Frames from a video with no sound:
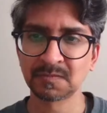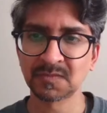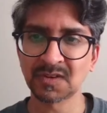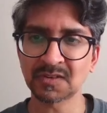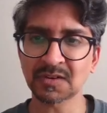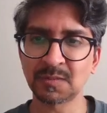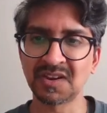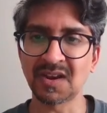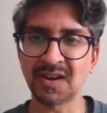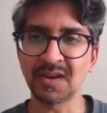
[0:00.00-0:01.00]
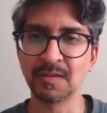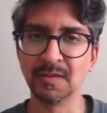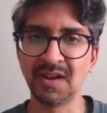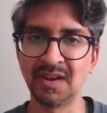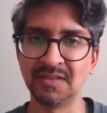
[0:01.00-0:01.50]
This could be high
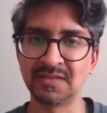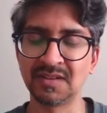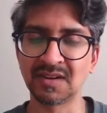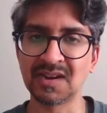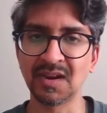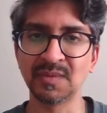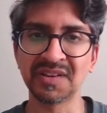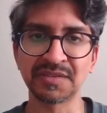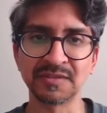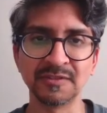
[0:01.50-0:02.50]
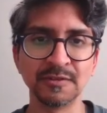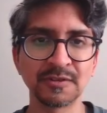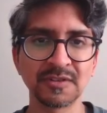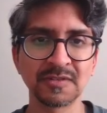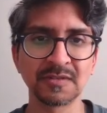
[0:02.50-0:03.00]
res, like high
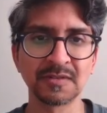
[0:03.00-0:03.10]
resolution.